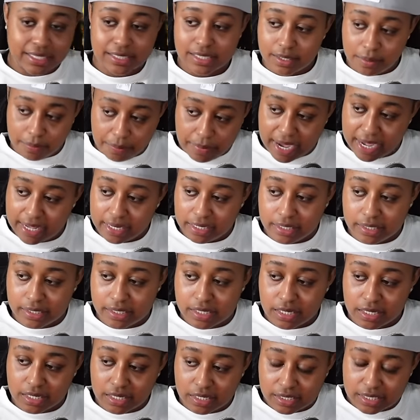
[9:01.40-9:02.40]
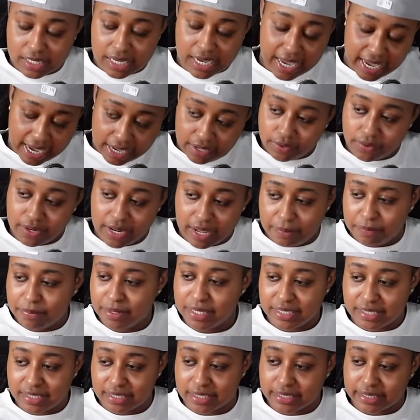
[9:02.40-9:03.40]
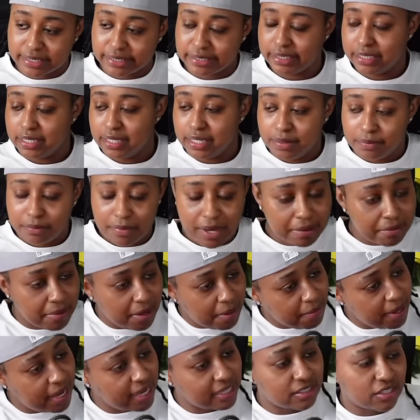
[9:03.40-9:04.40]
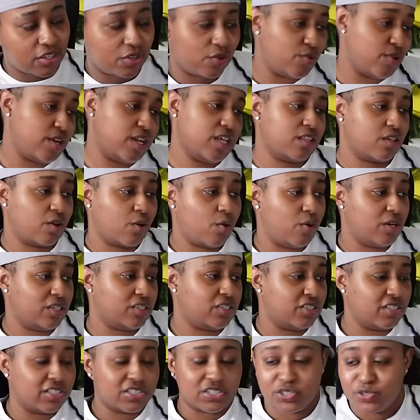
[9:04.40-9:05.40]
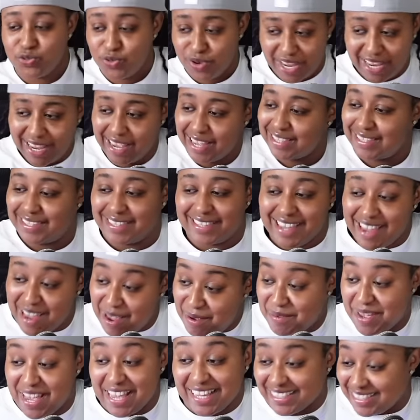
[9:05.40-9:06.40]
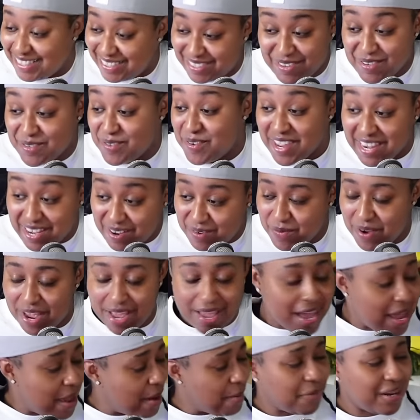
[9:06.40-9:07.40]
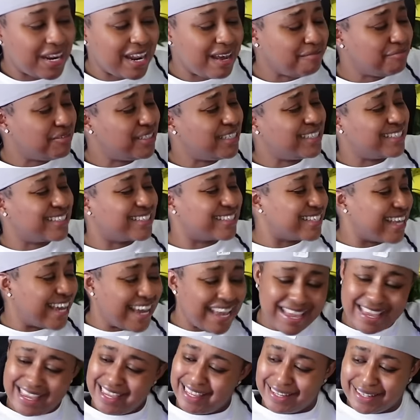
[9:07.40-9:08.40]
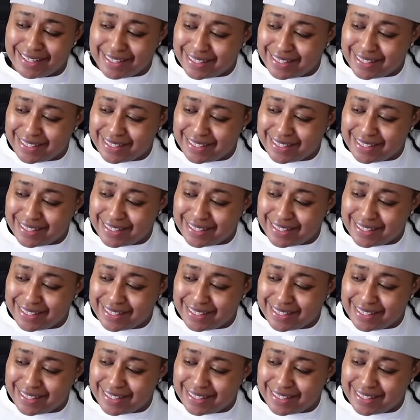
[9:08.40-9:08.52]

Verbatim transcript: somebody to, to handle that business. Maybe I'm asking you another question that you ain't got the damn answer to anyway. But I'm just saying,